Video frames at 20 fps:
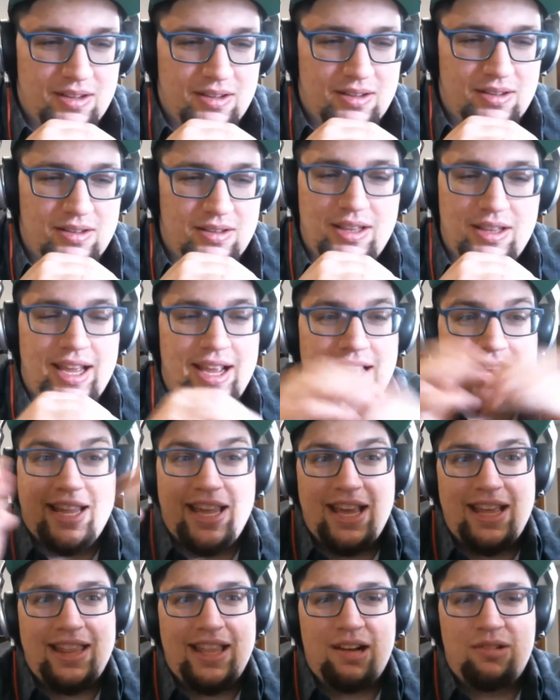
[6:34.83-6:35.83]
Like,
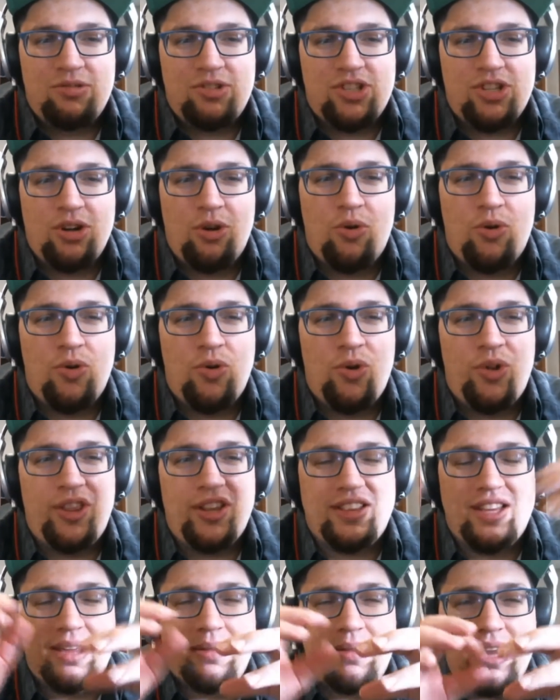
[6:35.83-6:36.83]
again, that was so cool
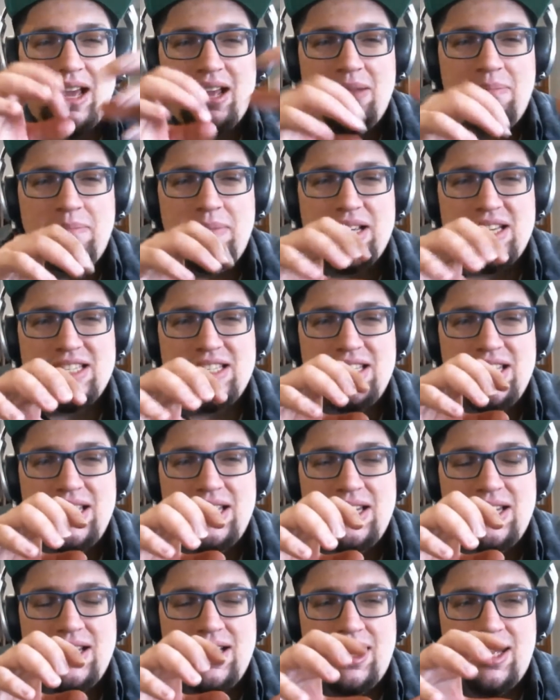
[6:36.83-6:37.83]
that they kind of mixed
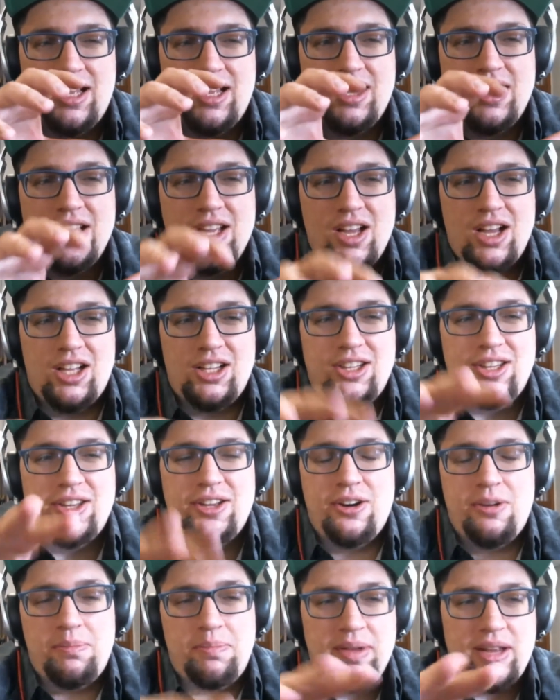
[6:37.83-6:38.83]
in a
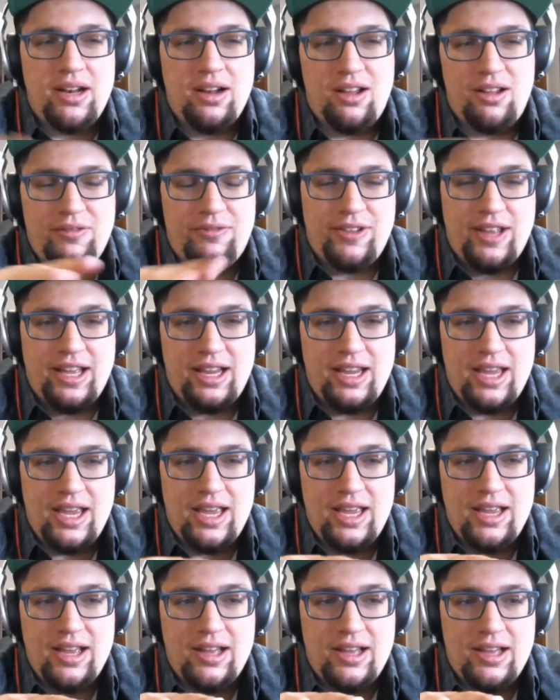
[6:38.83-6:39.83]
little bit of like
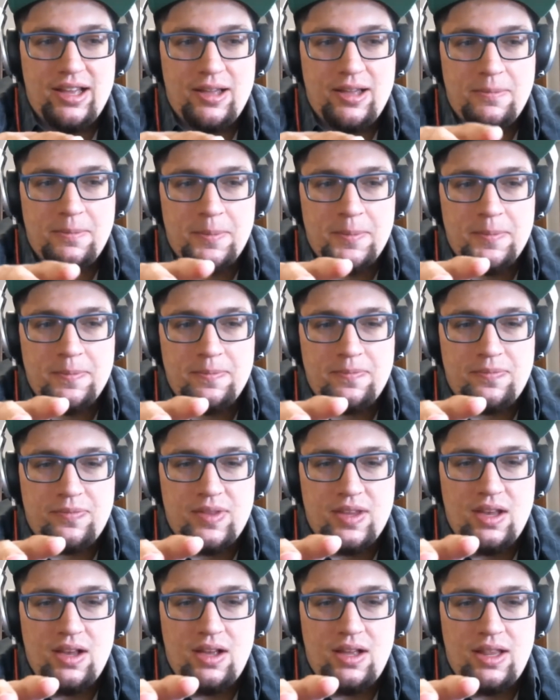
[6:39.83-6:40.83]
a
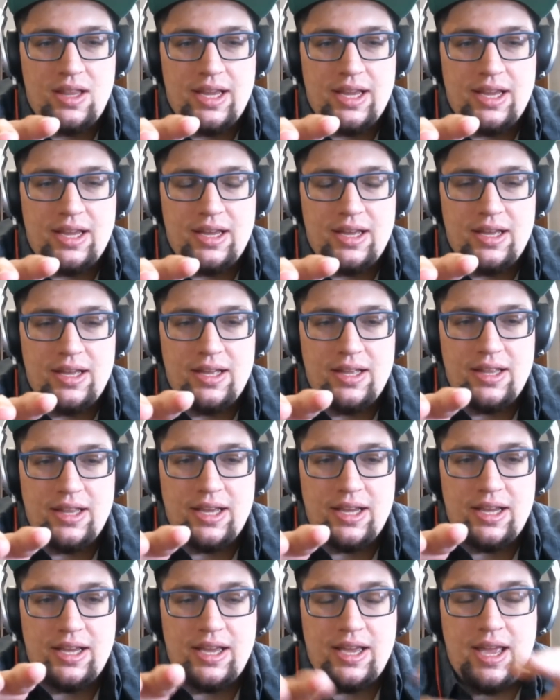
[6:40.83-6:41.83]

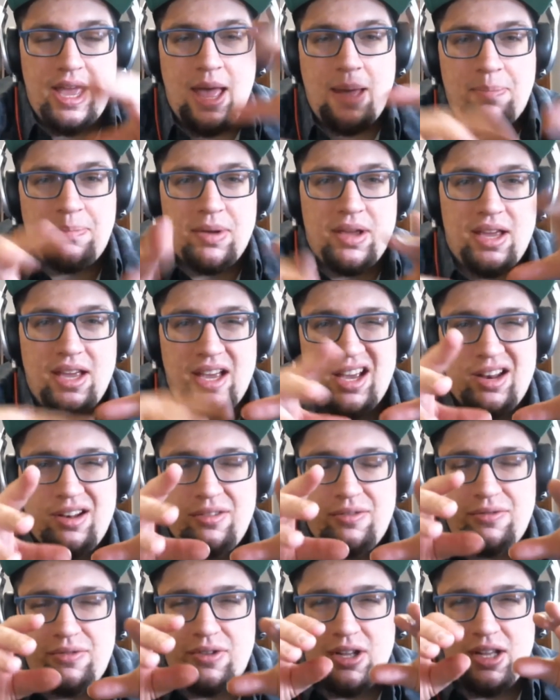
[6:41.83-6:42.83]
epic kind of
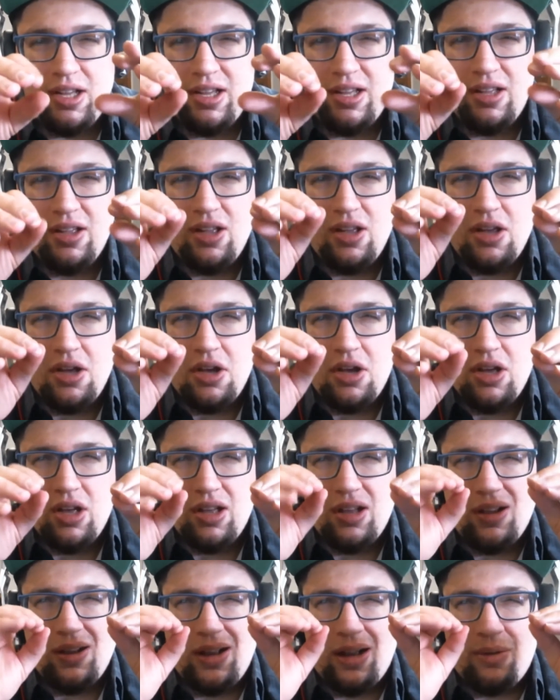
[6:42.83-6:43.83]

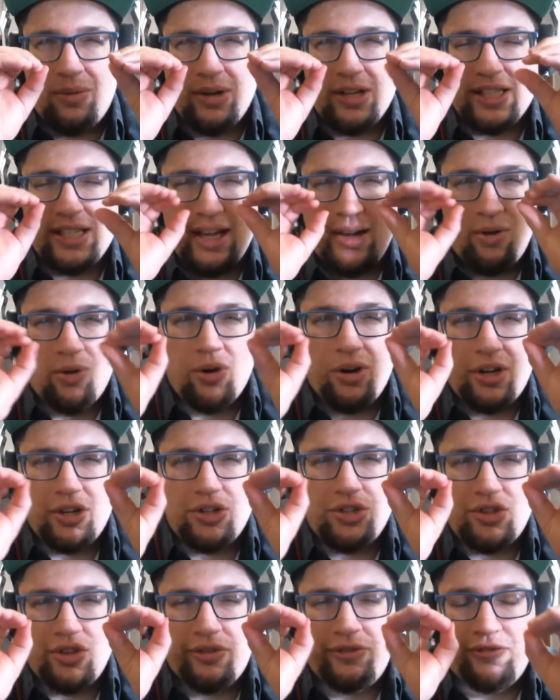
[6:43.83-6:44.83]
I want to say
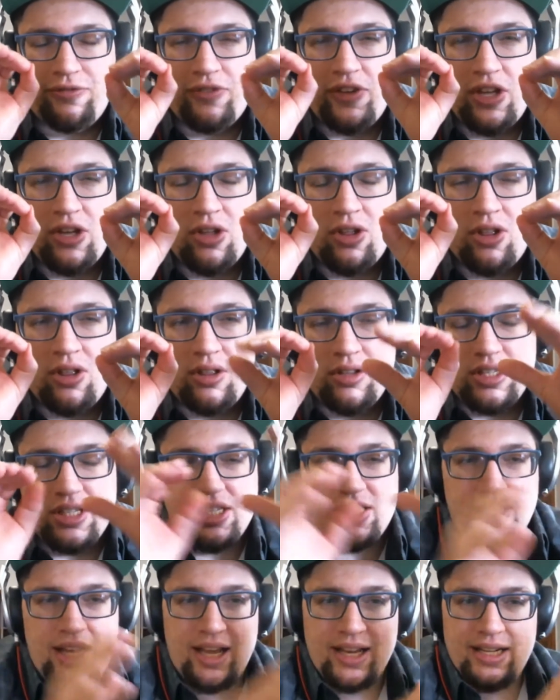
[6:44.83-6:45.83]
orchestra feel
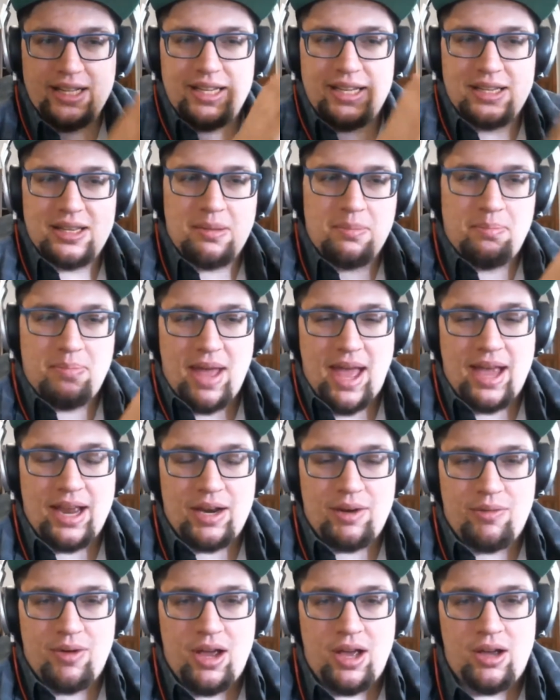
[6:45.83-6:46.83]
slightly in the
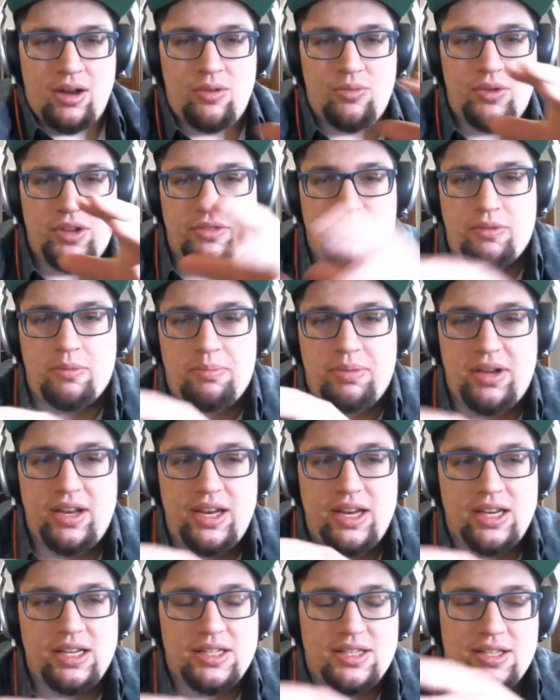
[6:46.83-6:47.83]
background with
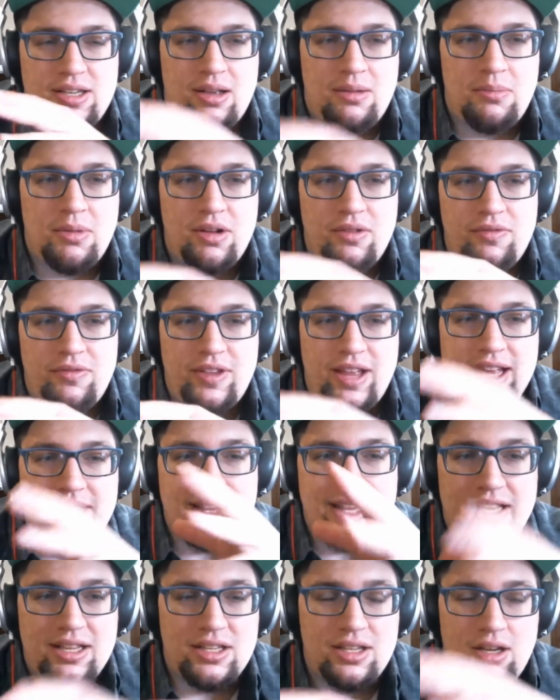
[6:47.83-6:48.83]
repeating some of like
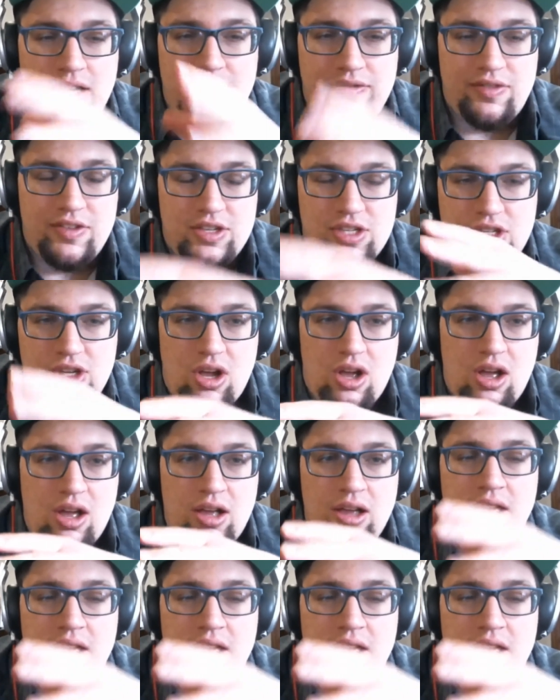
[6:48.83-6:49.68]
that of the song,